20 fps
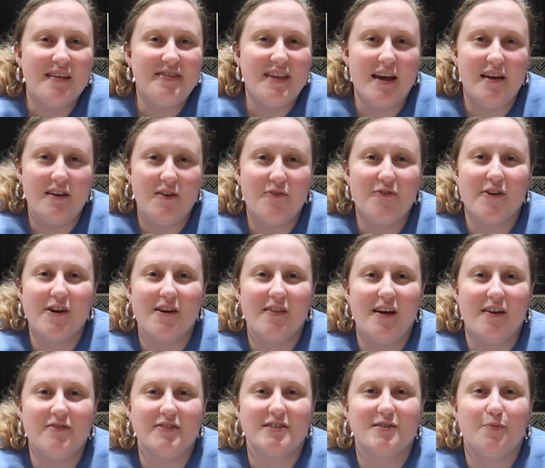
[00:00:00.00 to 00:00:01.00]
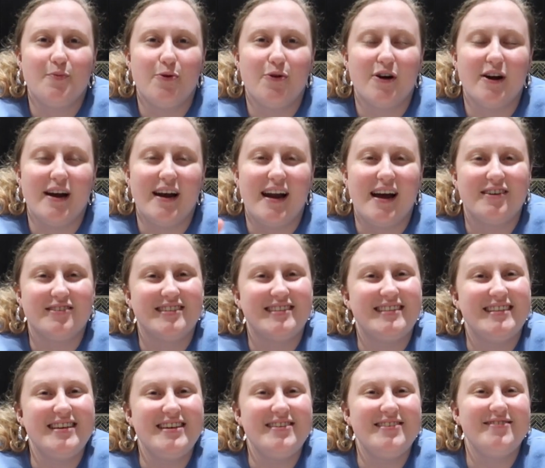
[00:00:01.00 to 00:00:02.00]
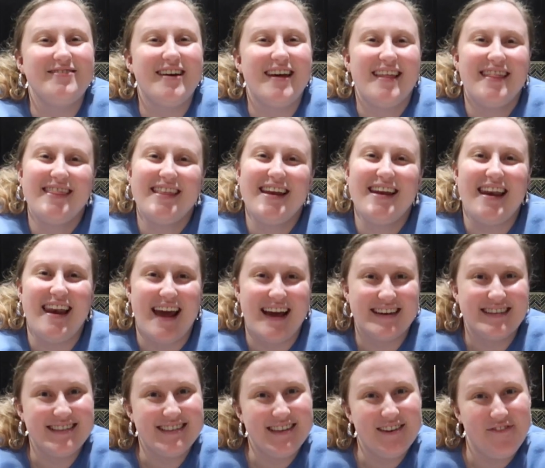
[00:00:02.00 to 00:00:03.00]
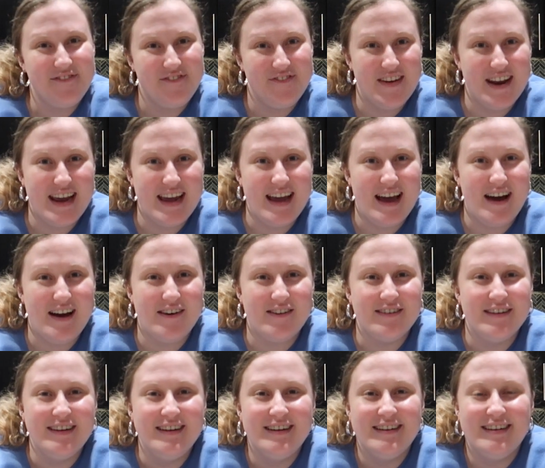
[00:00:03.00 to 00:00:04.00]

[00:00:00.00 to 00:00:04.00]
Thank you for your love and support. And I'll see you in the next video.